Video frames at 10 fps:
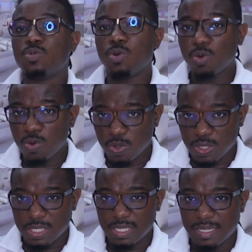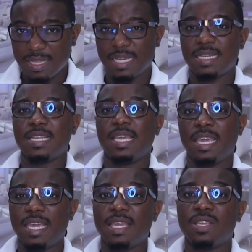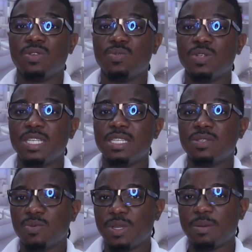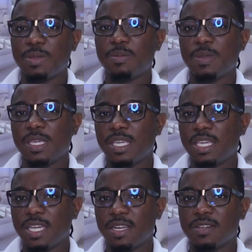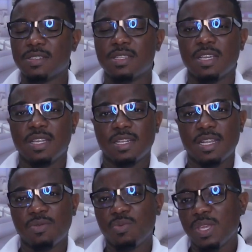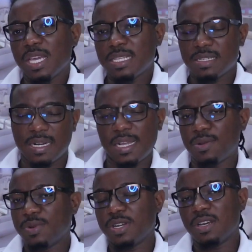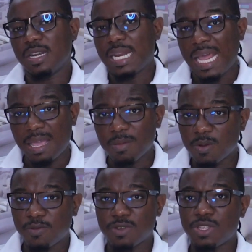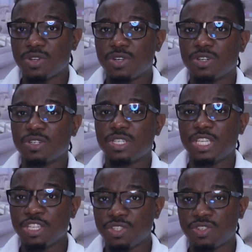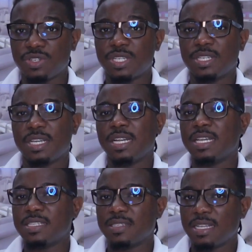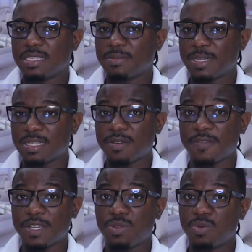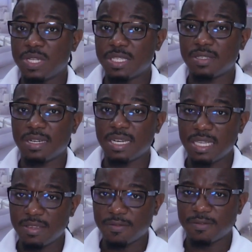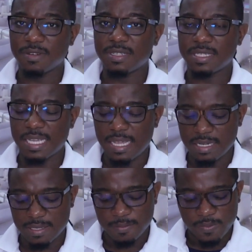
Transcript: told that, hey, you need to wear PPE gears, then we as a client, we're not liable for your injury. And as a matter of fact, you need to leave the site.